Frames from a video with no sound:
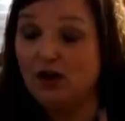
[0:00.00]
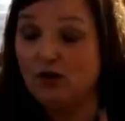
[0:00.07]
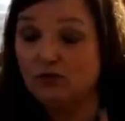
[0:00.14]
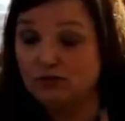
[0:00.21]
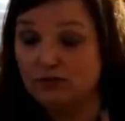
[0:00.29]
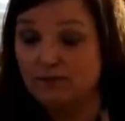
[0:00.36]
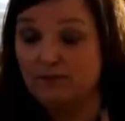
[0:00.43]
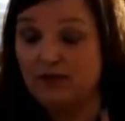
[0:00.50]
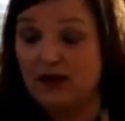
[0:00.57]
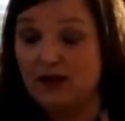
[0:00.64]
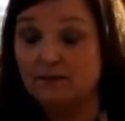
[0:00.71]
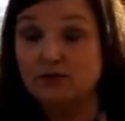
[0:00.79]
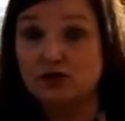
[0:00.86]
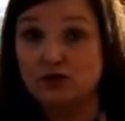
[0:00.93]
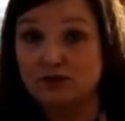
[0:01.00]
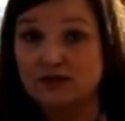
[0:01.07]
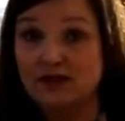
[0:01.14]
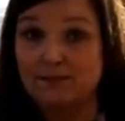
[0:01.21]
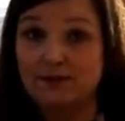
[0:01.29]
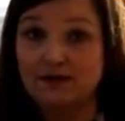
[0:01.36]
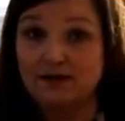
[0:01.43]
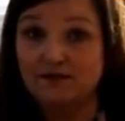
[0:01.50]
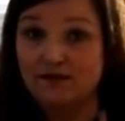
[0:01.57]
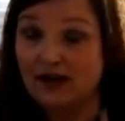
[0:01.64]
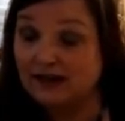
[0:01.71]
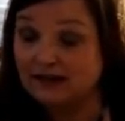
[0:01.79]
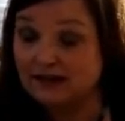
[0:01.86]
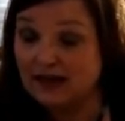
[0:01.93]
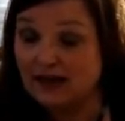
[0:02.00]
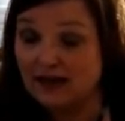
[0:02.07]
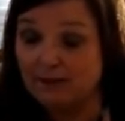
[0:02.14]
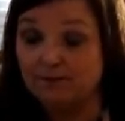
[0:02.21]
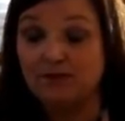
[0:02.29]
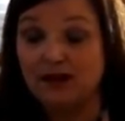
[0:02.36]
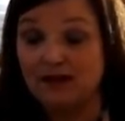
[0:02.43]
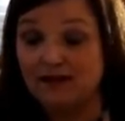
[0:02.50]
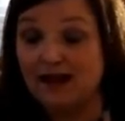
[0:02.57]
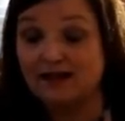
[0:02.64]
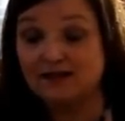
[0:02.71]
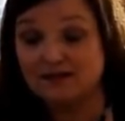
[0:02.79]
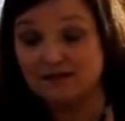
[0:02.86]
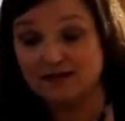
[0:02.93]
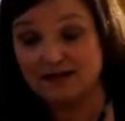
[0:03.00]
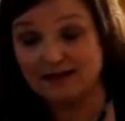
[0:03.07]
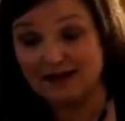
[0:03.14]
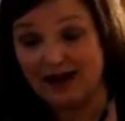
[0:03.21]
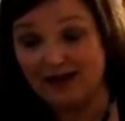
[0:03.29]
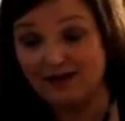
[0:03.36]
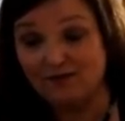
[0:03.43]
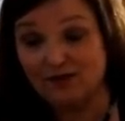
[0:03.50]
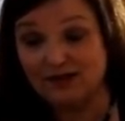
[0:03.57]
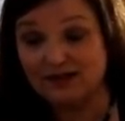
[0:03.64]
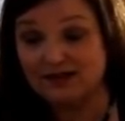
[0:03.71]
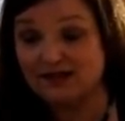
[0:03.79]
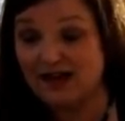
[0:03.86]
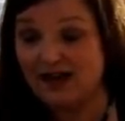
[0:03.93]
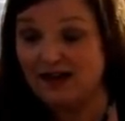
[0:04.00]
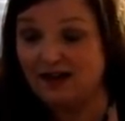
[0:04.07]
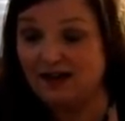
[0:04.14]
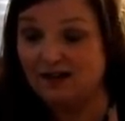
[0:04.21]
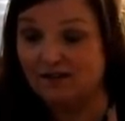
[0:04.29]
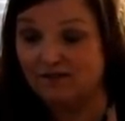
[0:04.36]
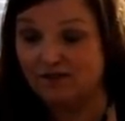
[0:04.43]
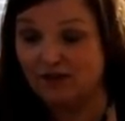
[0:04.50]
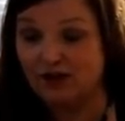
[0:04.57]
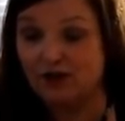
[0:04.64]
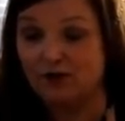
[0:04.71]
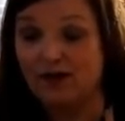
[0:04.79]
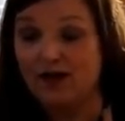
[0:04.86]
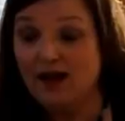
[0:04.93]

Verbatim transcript: know um, shows up in divine time. And that's kind of what it's saying here for you.